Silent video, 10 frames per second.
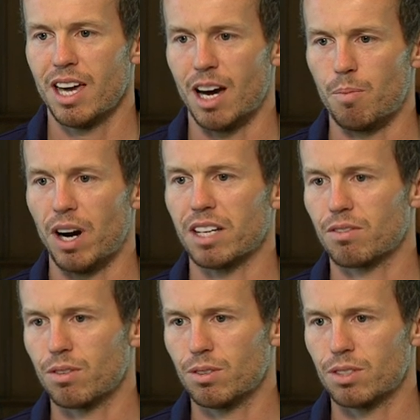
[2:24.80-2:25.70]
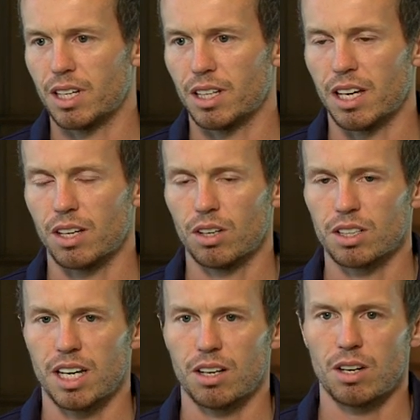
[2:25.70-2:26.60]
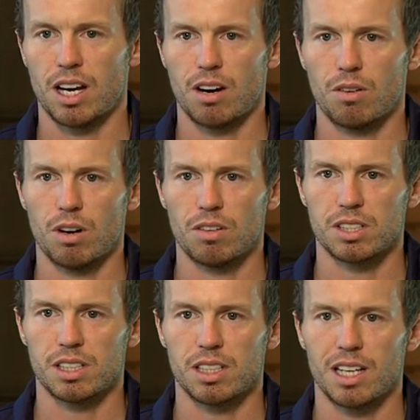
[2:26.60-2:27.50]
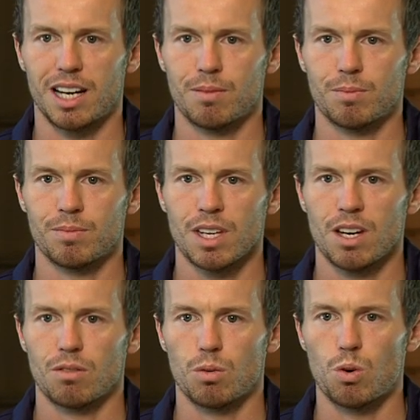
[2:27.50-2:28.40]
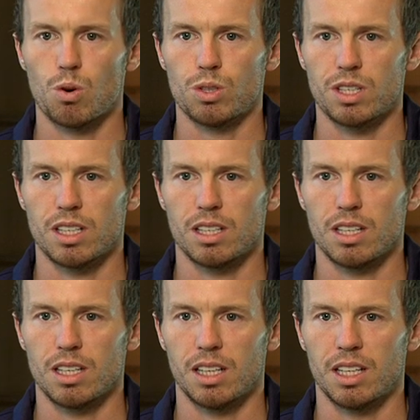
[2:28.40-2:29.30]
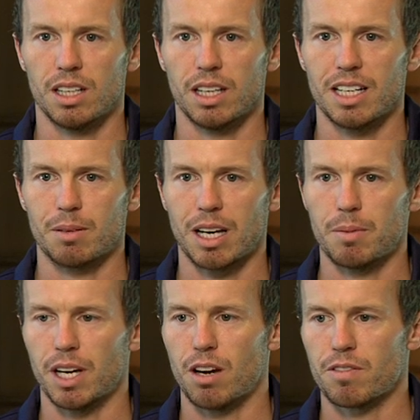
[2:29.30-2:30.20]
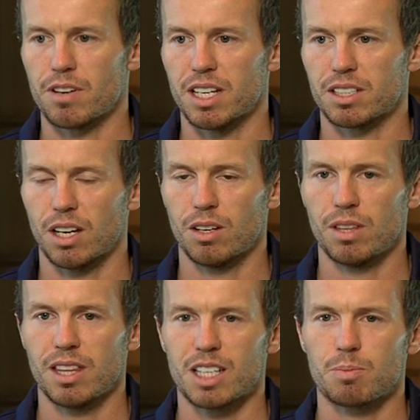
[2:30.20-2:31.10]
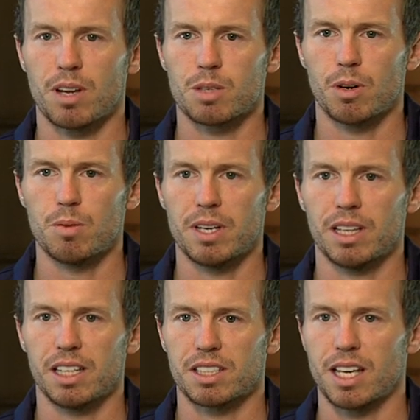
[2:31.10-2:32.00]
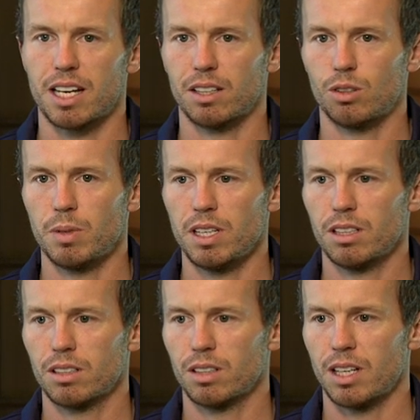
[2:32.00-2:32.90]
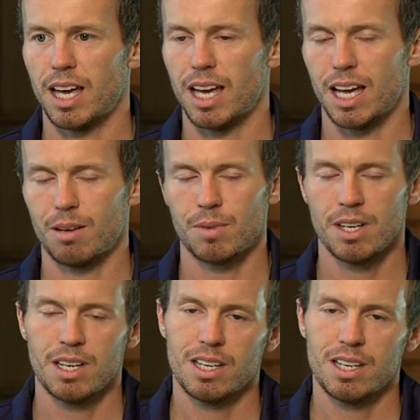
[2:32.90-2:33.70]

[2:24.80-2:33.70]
our breakthroughs and, and got us our, our obviously um, rewards in in the lead up coming over here. So that's that's probably been, let us down a little bit. Um,